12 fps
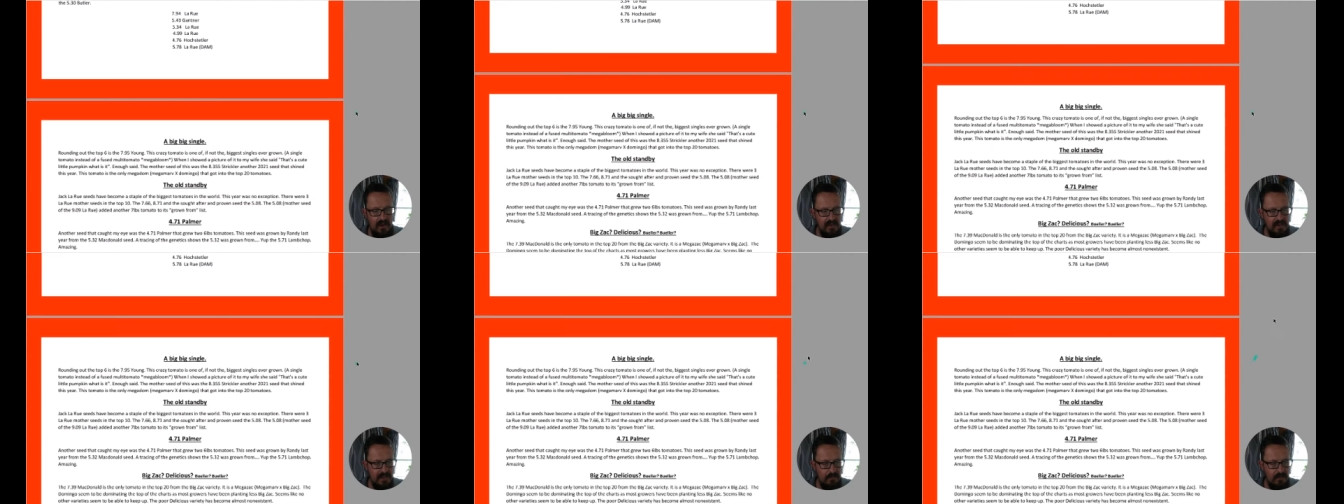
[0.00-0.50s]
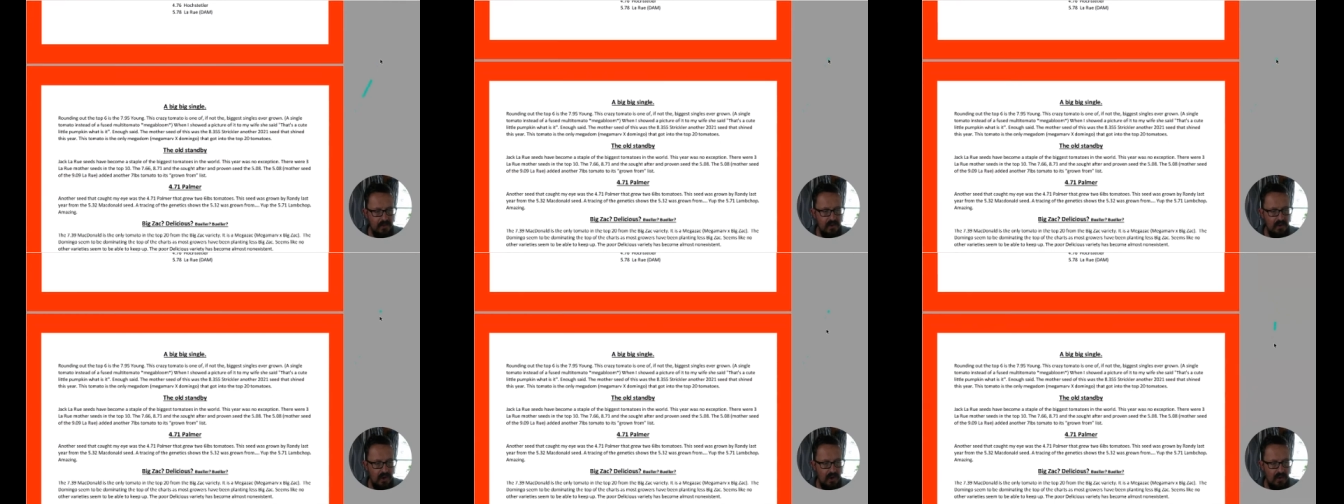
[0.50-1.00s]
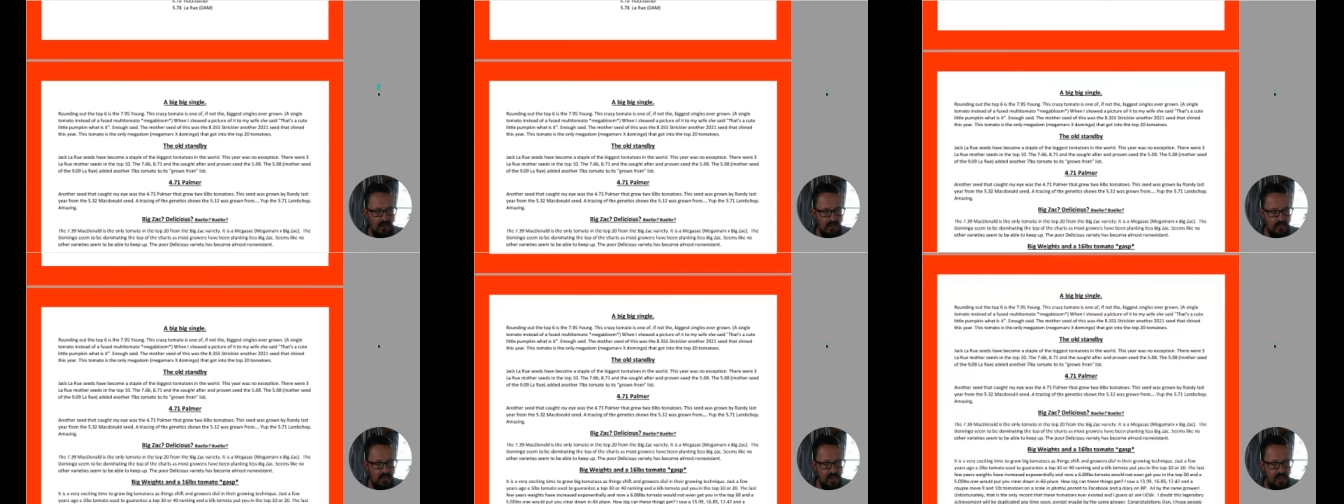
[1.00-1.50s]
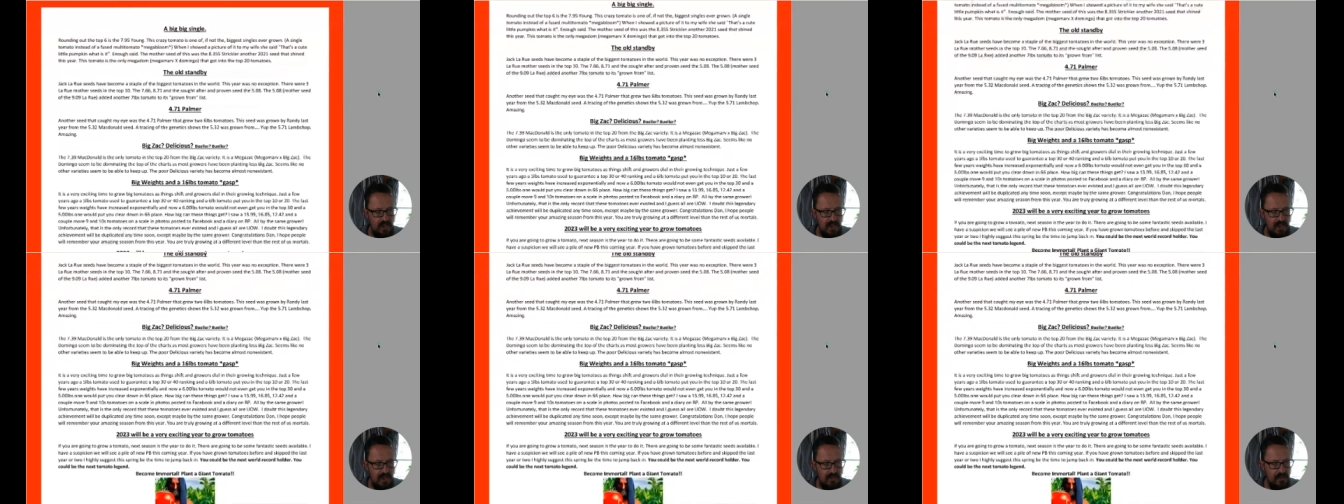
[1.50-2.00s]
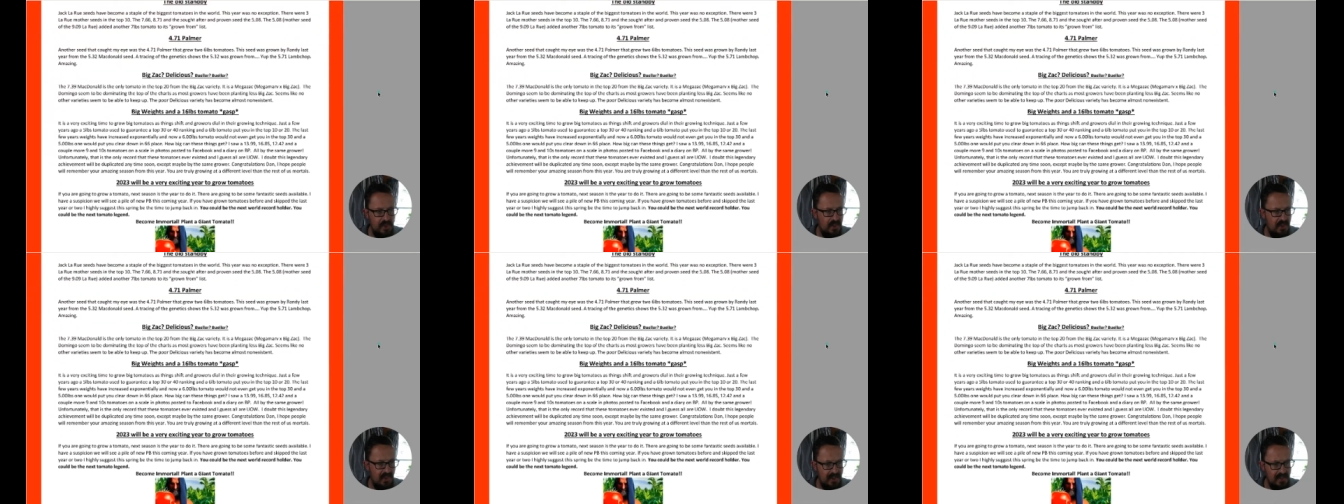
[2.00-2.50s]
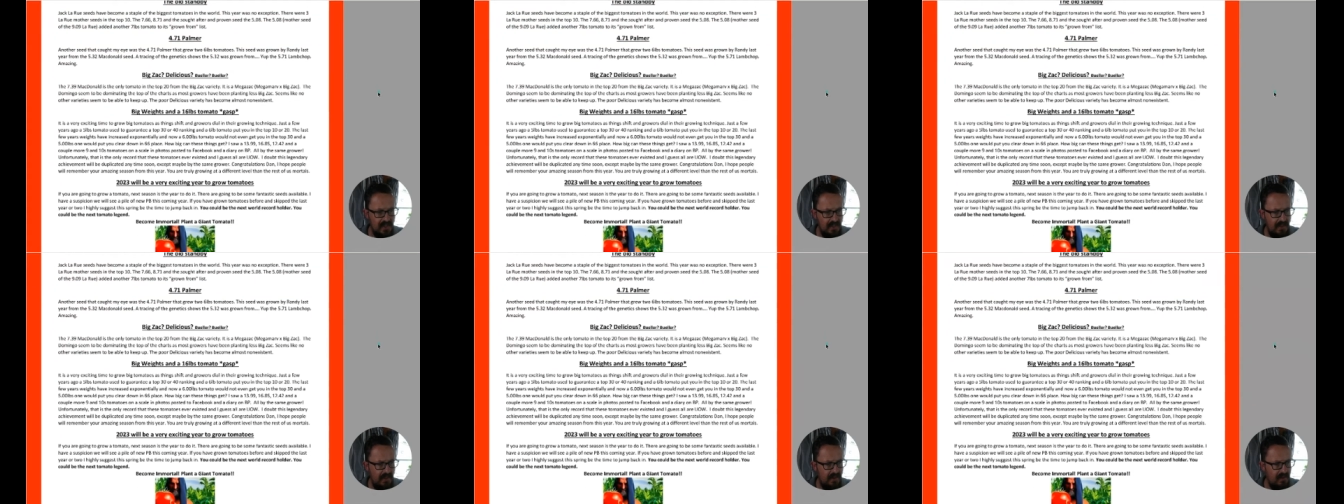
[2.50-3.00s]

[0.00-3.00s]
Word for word: some good old genetics, I think,